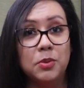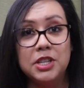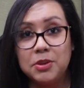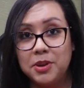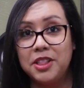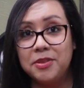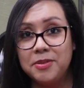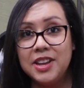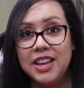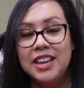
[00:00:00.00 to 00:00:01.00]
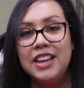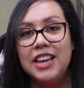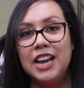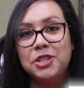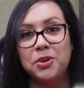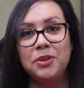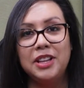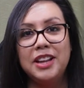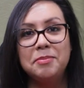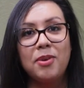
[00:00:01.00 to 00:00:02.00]
2023 at
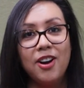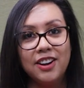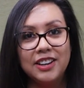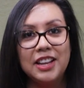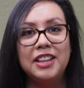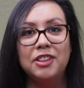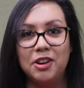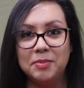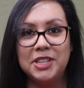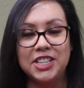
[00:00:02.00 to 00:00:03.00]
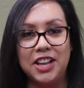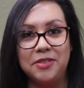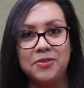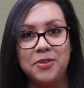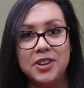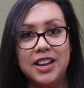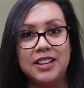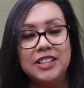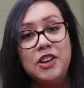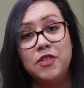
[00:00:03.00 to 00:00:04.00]
Shoreline Park in Long Beach, California
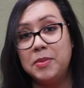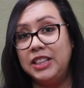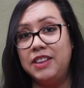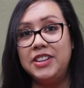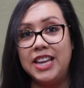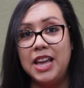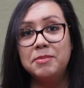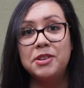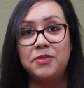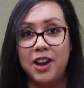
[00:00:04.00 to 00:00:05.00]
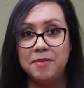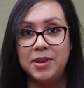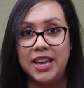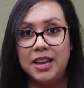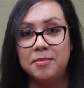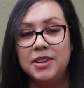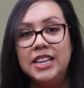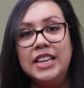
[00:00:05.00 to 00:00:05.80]
from 11 a.m. to 5 p.m.